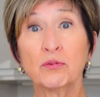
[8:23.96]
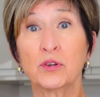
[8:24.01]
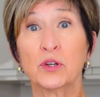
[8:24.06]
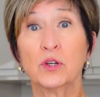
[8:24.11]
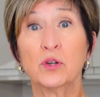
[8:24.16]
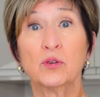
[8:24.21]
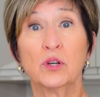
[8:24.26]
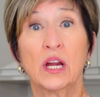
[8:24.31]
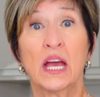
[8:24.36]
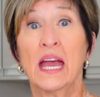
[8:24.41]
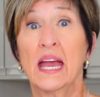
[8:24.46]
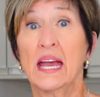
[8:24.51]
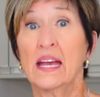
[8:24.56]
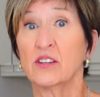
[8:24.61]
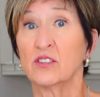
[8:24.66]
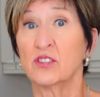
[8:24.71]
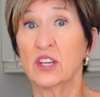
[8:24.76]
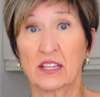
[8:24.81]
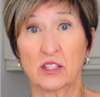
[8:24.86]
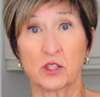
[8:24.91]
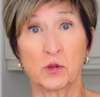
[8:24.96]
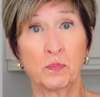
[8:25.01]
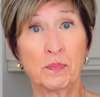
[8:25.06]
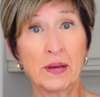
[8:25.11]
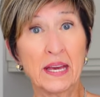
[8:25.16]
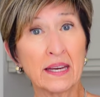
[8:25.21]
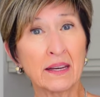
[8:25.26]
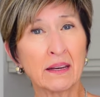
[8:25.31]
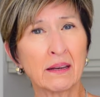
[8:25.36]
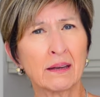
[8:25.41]
fruit is at its
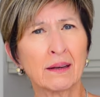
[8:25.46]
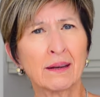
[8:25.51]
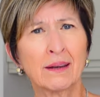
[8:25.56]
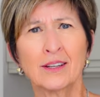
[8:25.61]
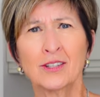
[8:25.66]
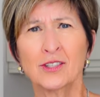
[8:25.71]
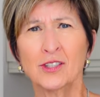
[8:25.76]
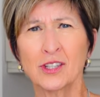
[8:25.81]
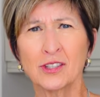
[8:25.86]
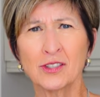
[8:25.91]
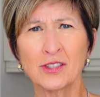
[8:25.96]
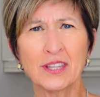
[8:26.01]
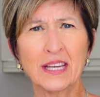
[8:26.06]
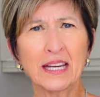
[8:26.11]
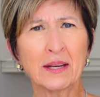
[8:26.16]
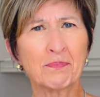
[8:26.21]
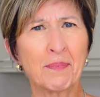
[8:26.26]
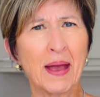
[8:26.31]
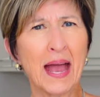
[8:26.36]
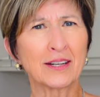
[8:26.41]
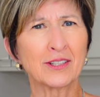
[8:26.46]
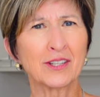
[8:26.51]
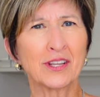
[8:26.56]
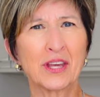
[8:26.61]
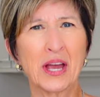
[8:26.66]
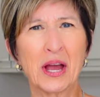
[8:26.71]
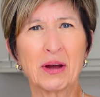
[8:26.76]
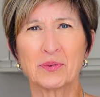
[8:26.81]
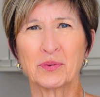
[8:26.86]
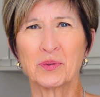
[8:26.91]
peak, just think back to
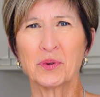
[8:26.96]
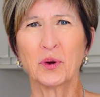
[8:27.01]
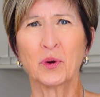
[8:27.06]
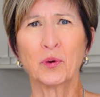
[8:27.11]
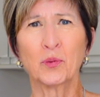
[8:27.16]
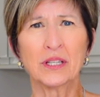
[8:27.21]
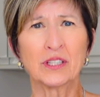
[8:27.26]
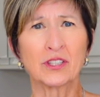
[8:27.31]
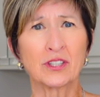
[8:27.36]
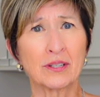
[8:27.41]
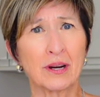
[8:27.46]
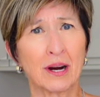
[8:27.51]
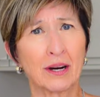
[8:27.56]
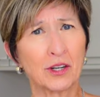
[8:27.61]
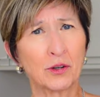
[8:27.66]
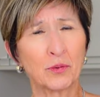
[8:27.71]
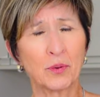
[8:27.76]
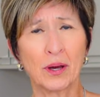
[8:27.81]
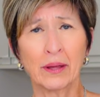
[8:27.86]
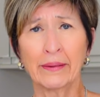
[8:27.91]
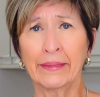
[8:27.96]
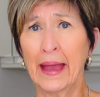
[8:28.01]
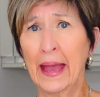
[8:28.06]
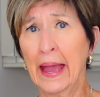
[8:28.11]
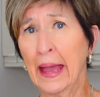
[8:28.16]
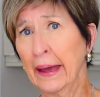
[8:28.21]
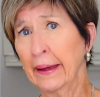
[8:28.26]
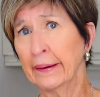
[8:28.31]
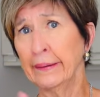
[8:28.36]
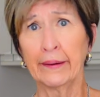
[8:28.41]
that rule we started with
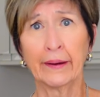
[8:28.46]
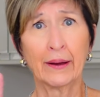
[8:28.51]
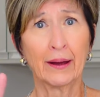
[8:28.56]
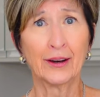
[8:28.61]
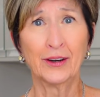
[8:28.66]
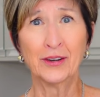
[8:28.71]
and